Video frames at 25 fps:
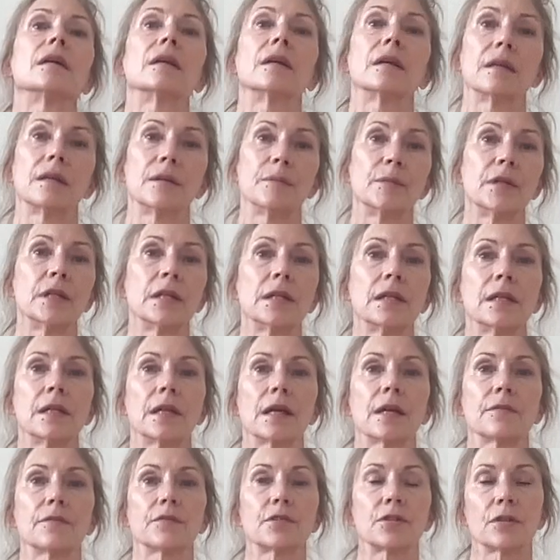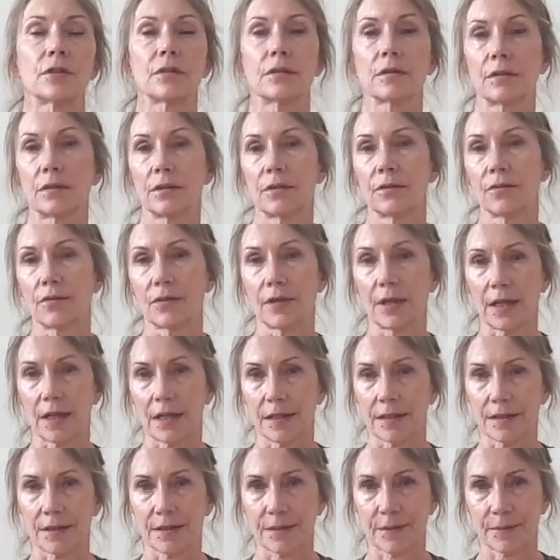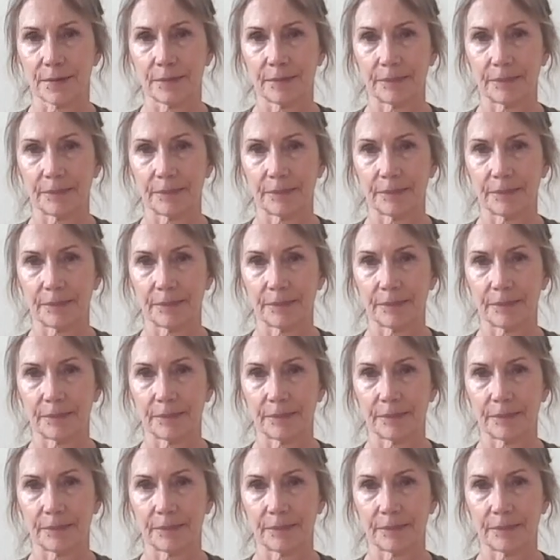immediately after you relax.